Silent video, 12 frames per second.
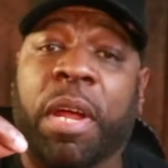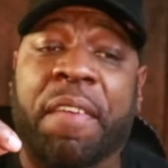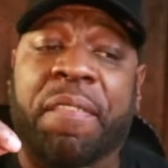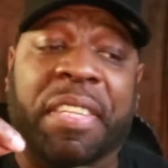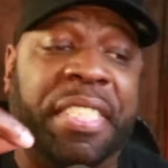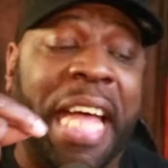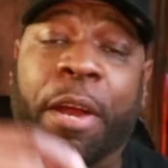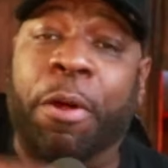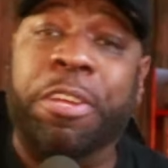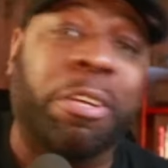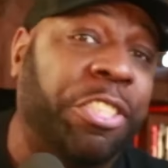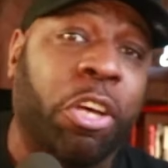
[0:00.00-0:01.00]
If it's not
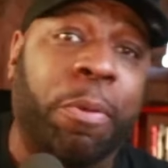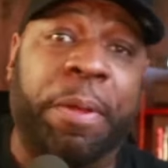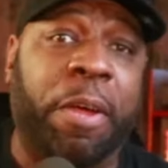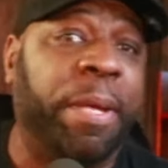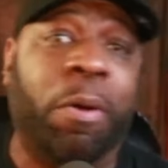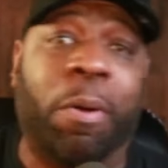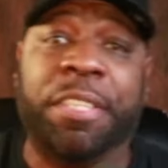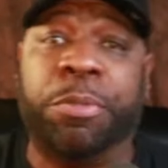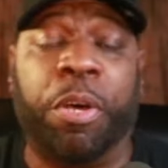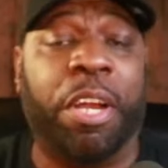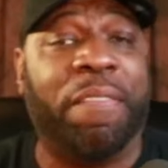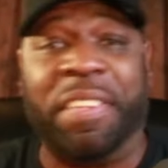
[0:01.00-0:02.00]
on YouTube, it'll be on
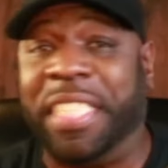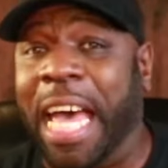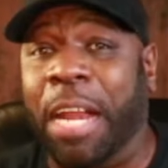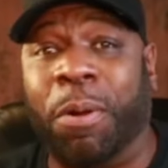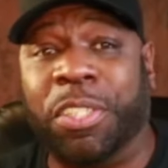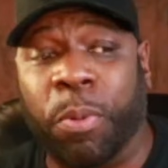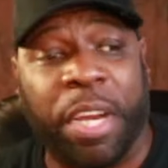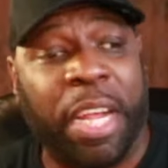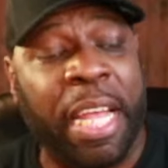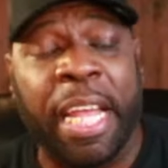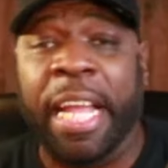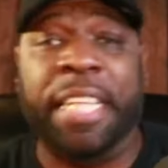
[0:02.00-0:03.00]
Twitter. If it's not on
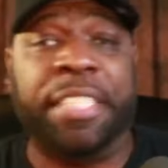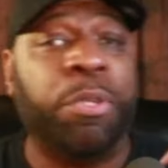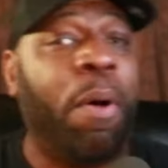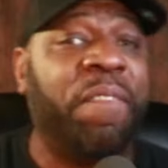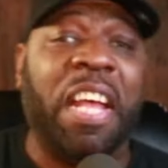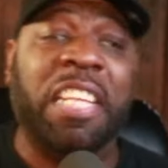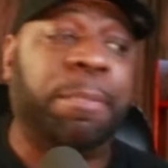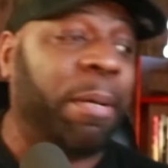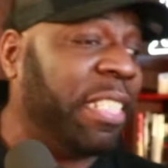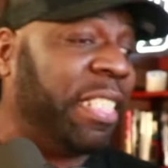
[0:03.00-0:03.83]
Twitter, it's on Facebook.